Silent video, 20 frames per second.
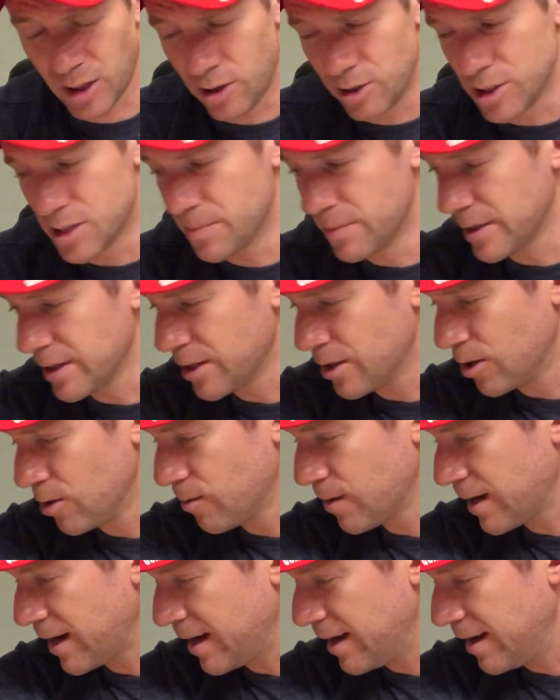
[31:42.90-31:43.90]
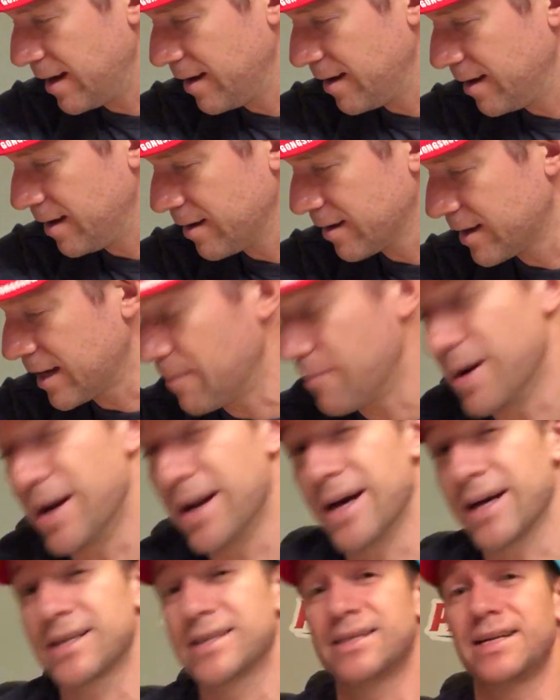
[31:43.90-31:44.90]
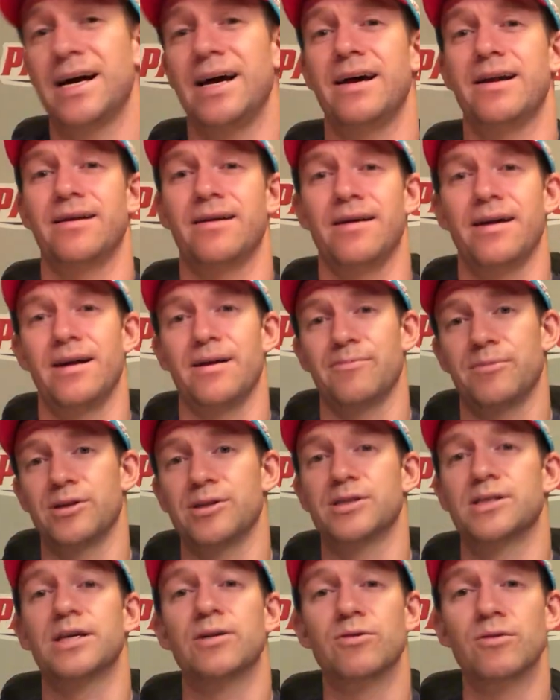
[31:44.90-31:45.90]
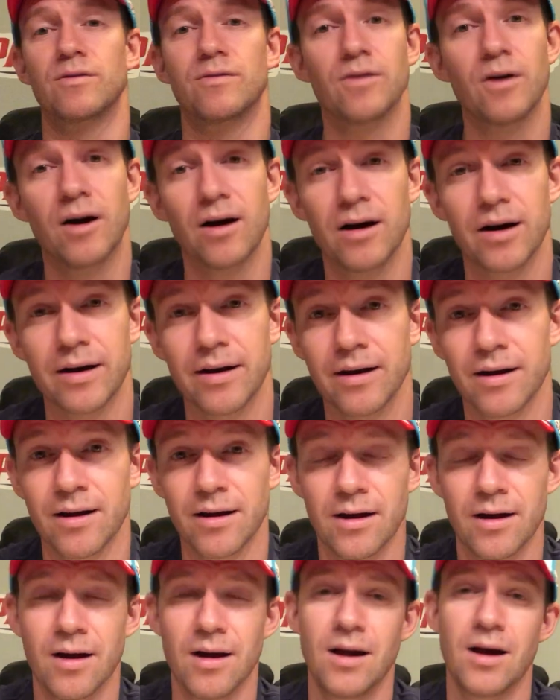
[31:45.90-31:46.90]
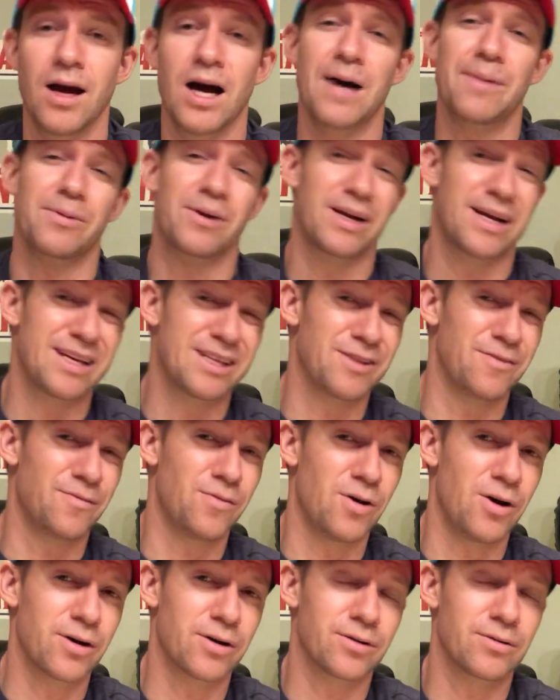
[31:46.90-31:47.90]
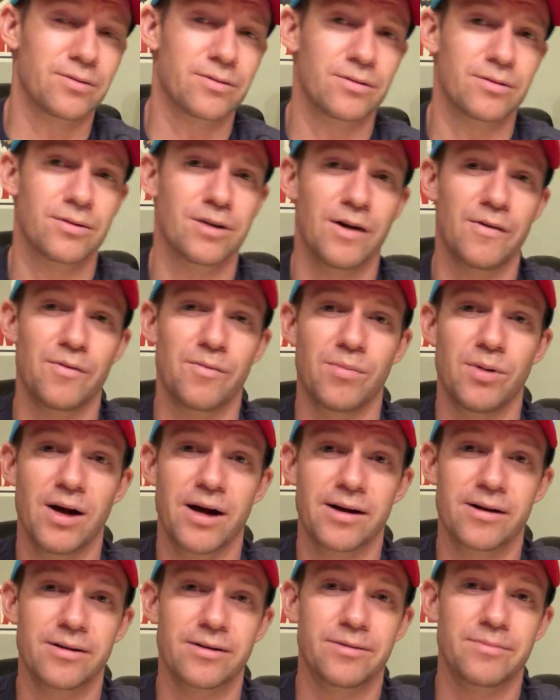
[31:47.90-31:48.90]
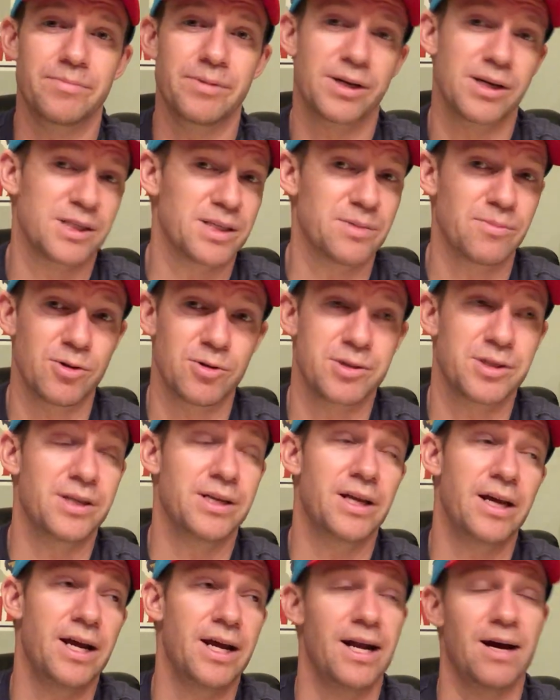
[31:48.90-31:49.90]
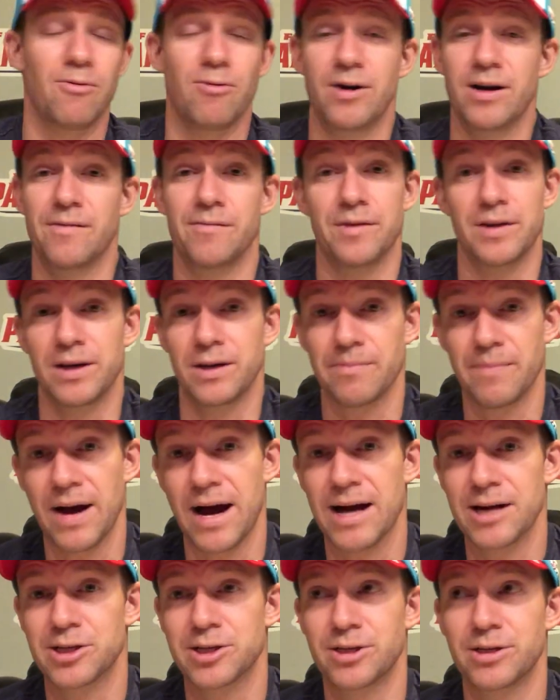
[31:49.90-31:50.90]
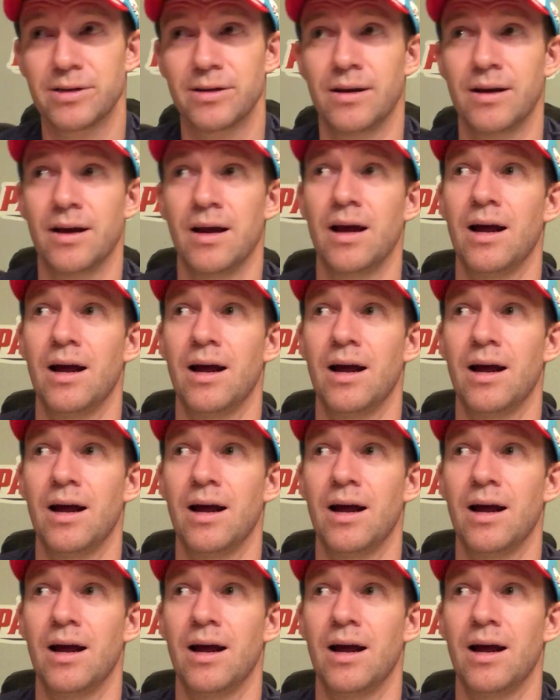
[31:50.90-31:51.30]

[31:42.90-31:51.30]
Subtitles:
Ultimately though, when I get my next set, and I'm gonna stick with a Vaughn, I'm gonna get the Vaughn glove and blocker because I'm OCD and I want everything to match.